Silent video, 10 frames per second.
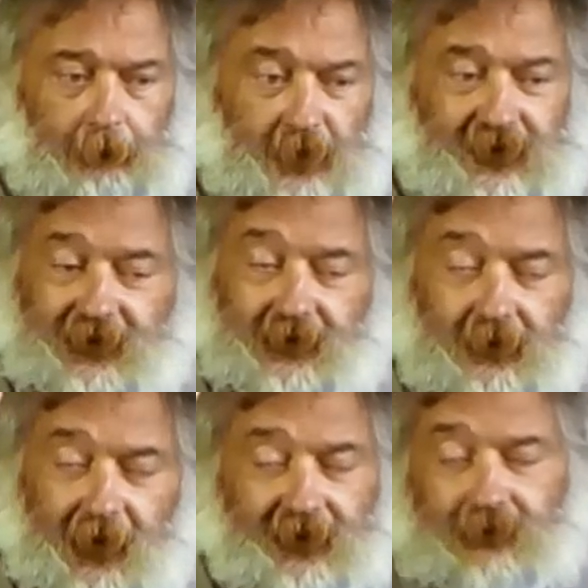Which
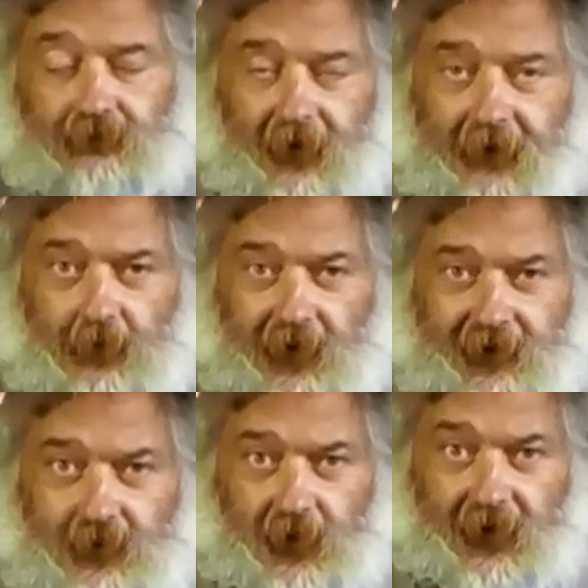isn't, as
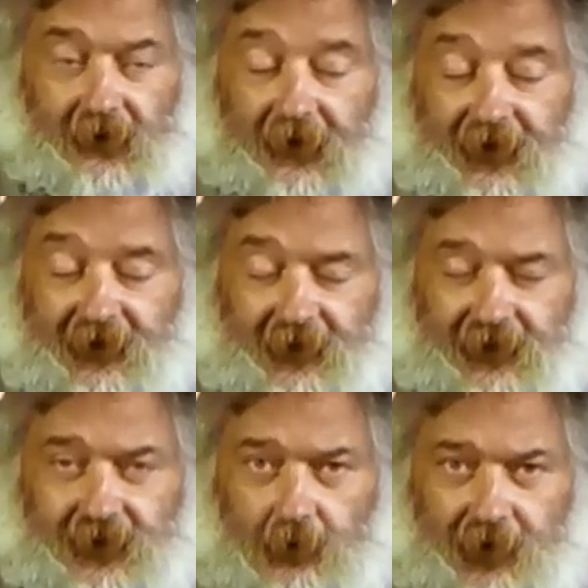everybody's aware,
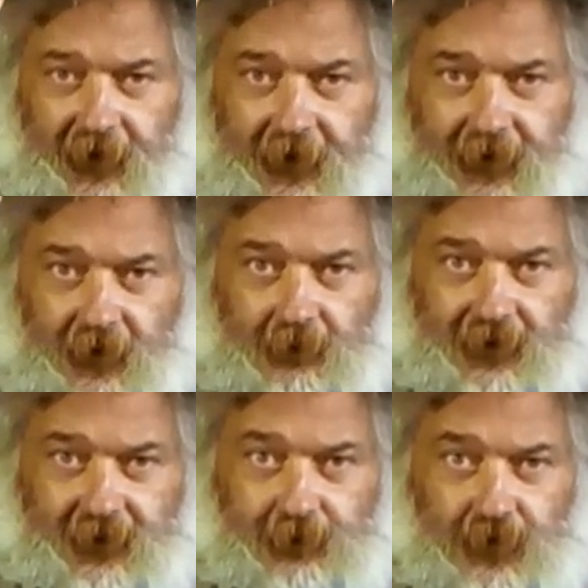that's not what you get on a
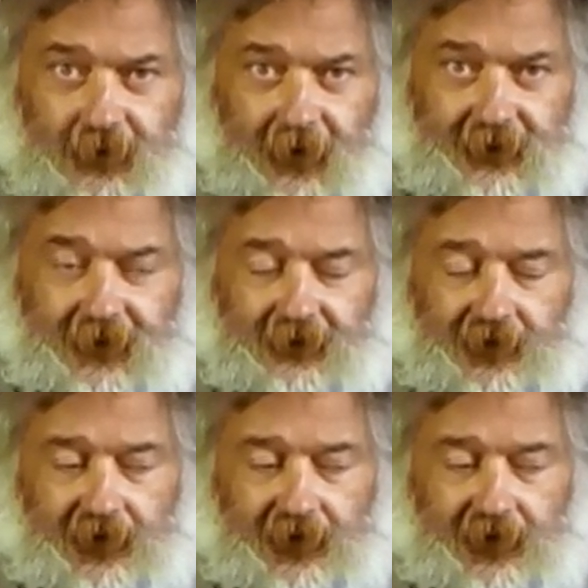British PFAS certificate.